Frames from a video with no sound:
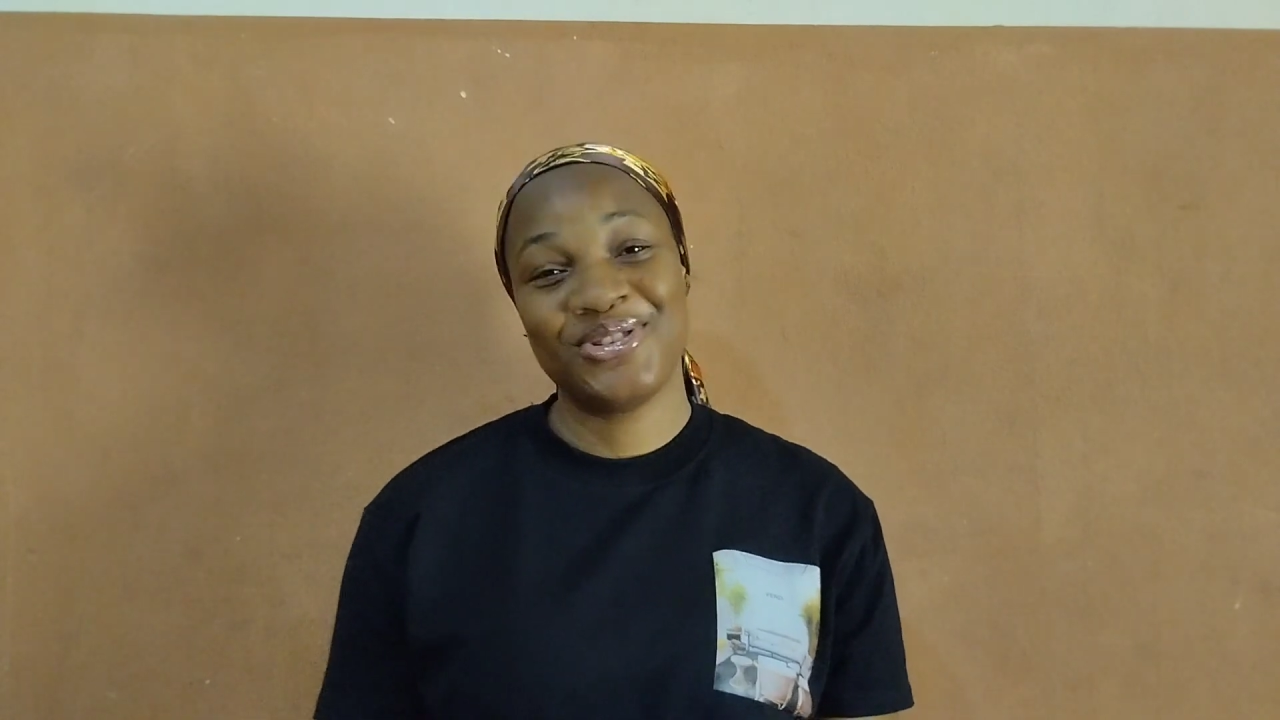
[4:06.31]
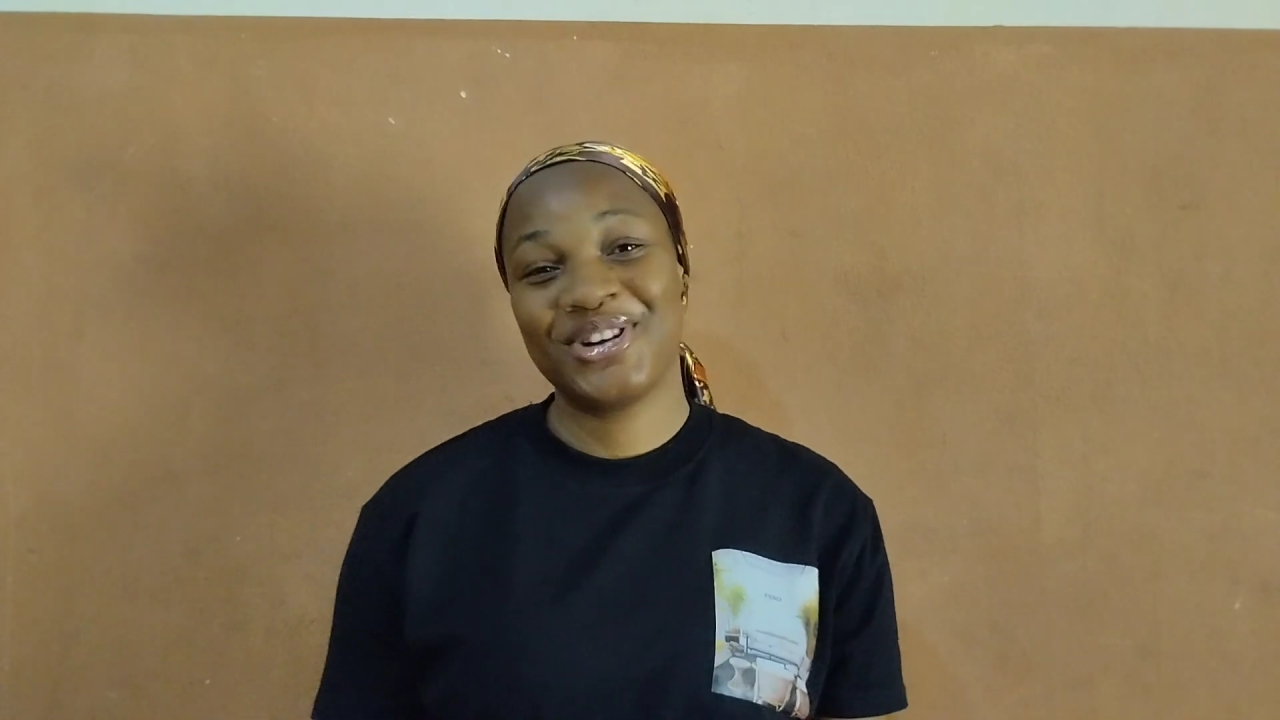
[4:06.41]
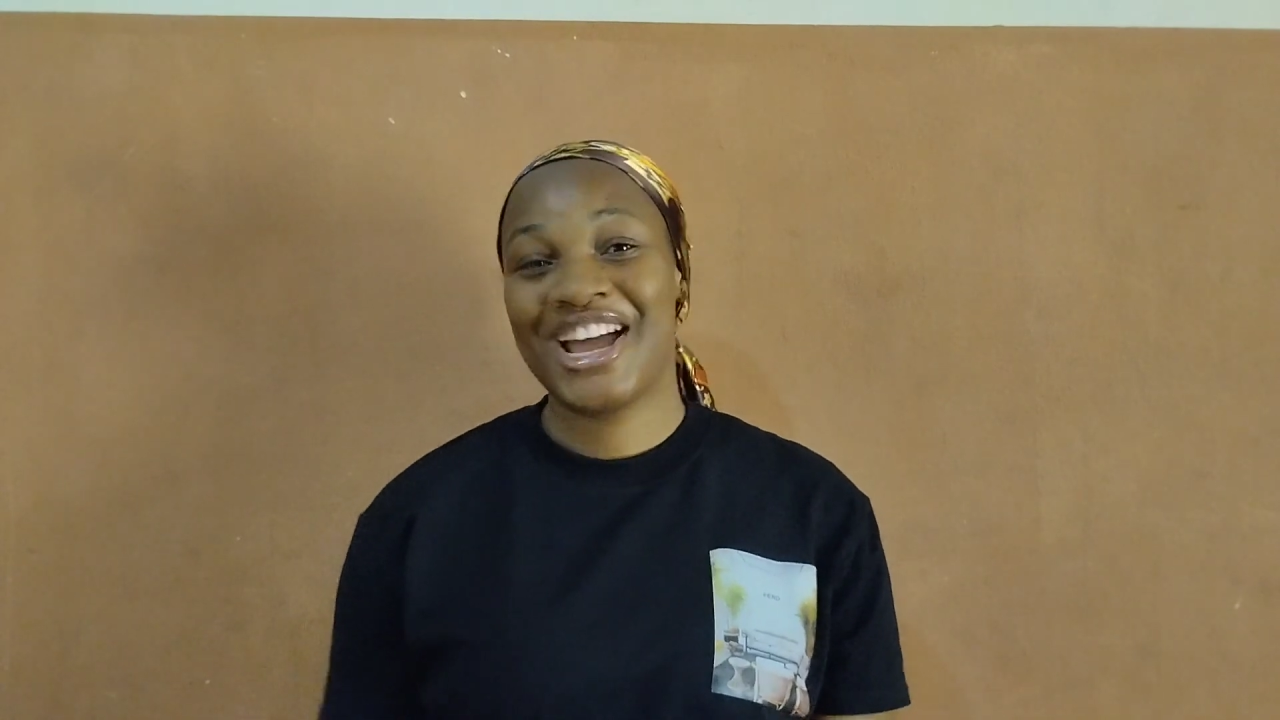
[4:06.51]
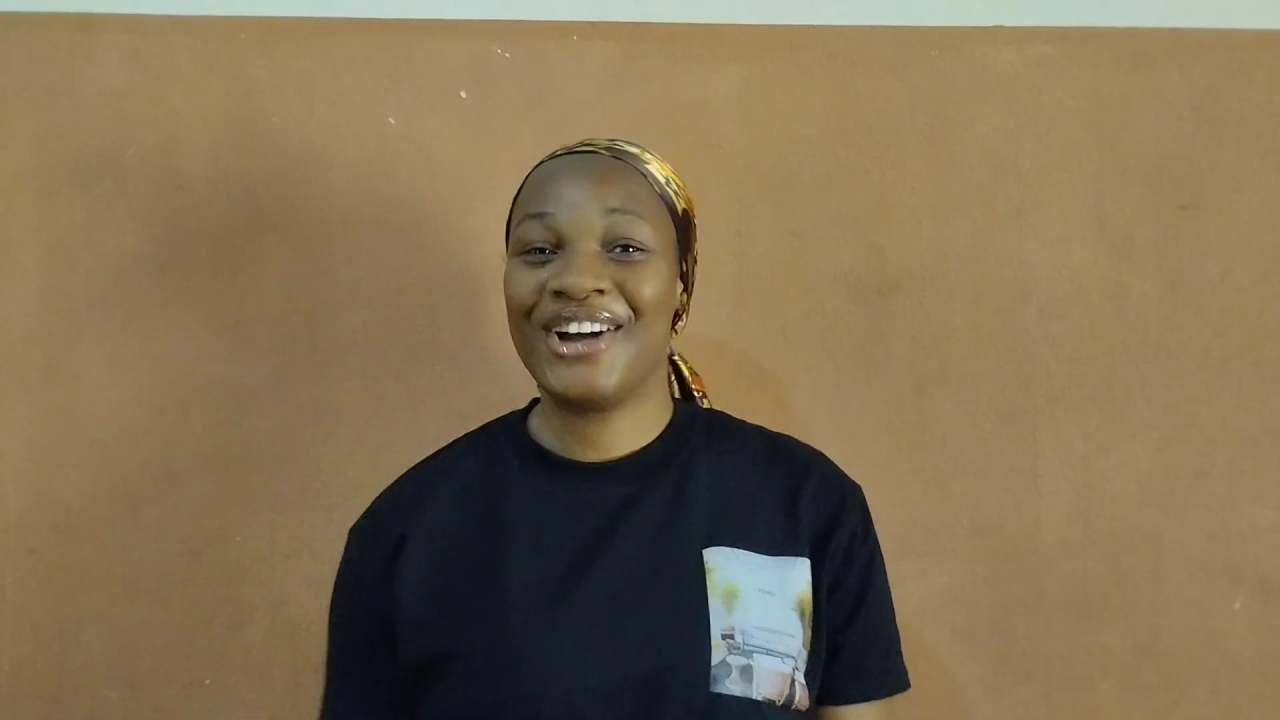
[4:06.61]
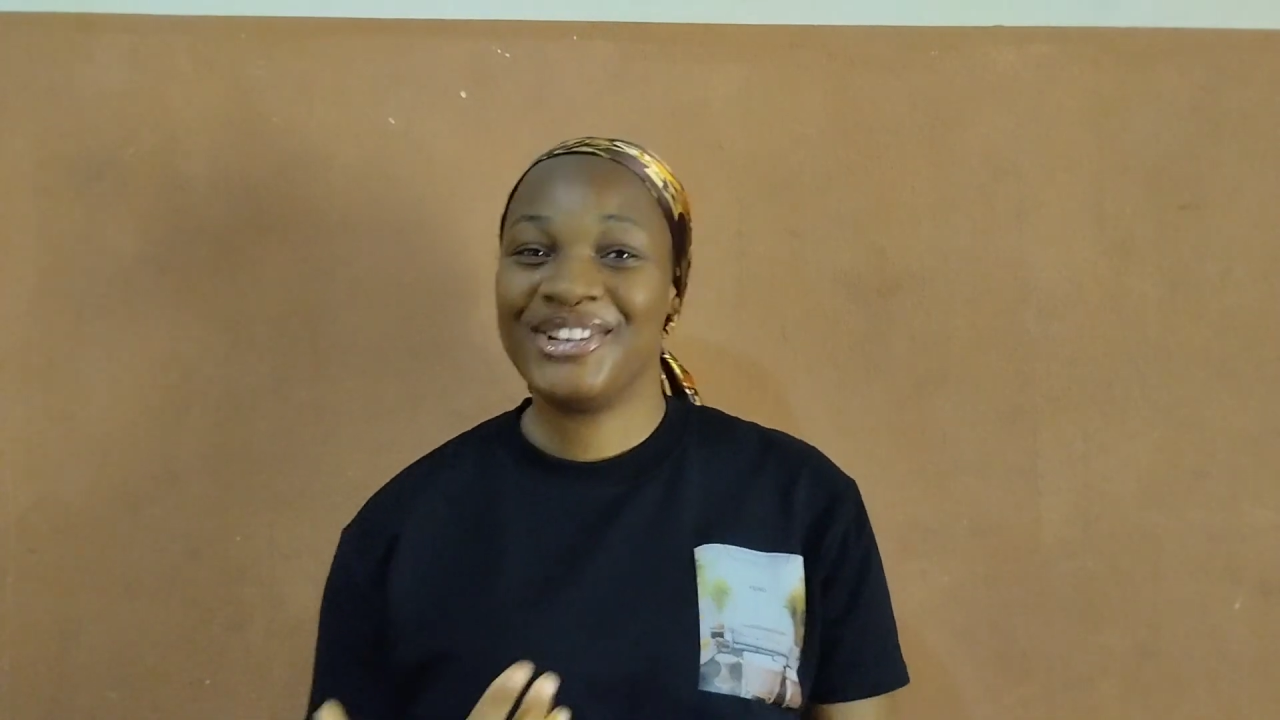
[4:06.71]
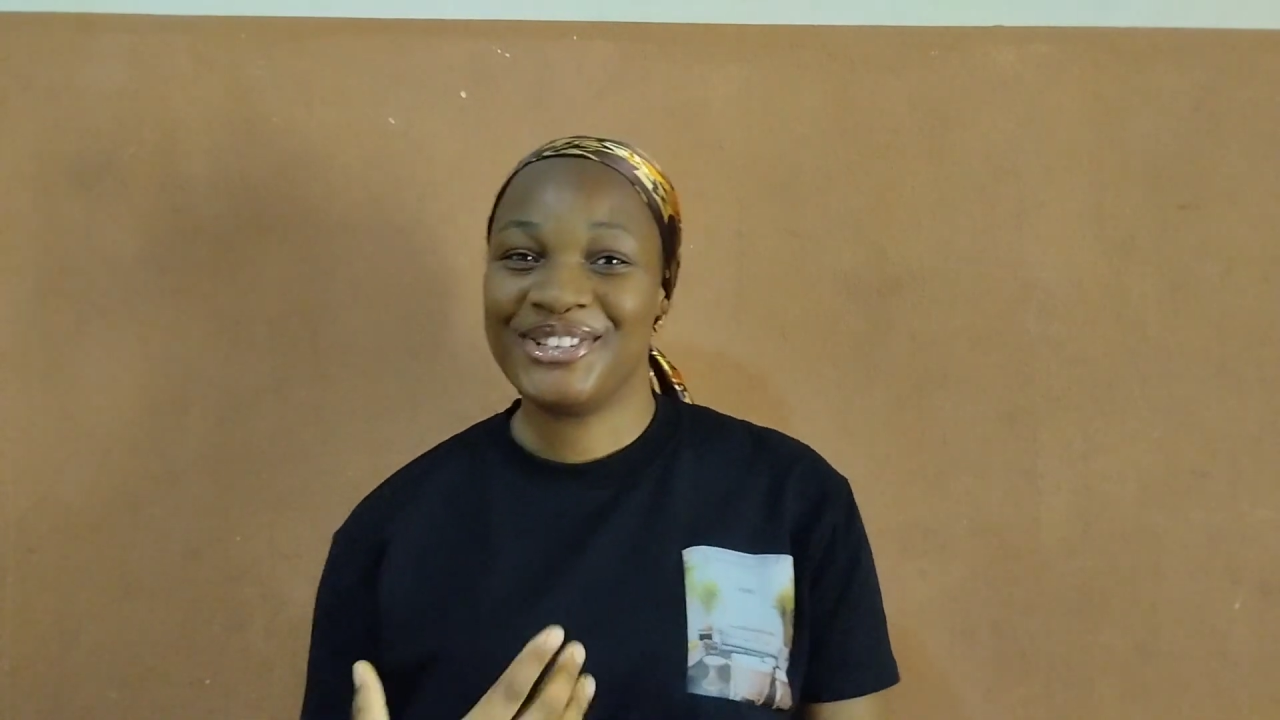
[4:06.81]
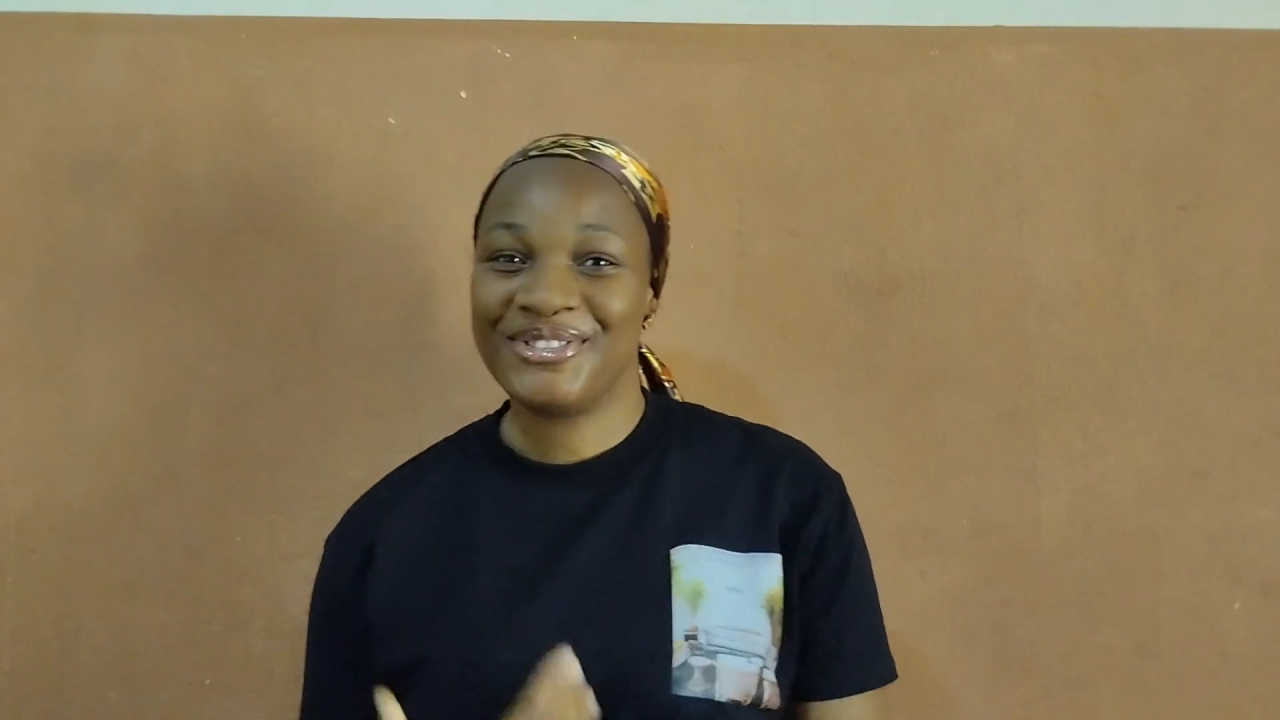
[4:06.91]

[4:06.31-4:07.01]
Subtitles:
longer on the